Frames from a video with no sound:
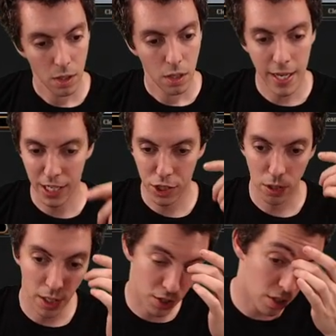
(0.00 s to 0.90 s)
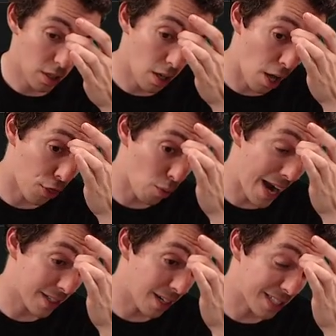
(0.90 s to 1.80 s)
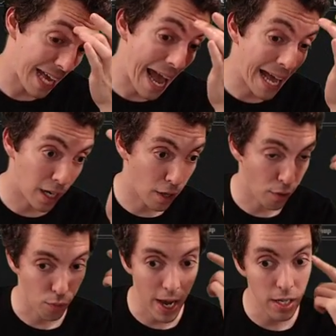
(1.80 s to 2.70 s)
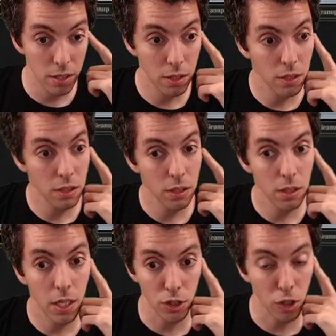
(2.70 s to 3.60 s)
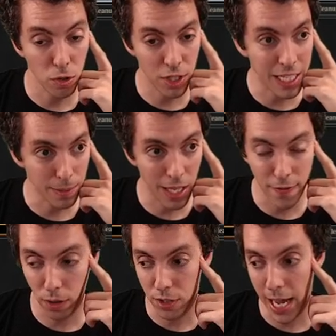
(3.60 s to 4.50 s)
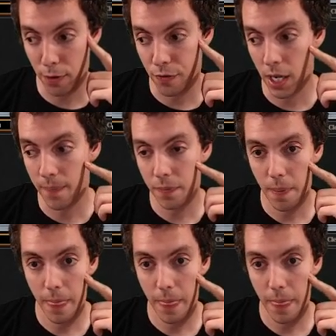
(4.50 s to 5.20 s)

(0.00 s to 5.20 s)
Next turn is a Thragtusk and another threat. As long as we just gain some life and don't die, we're fine.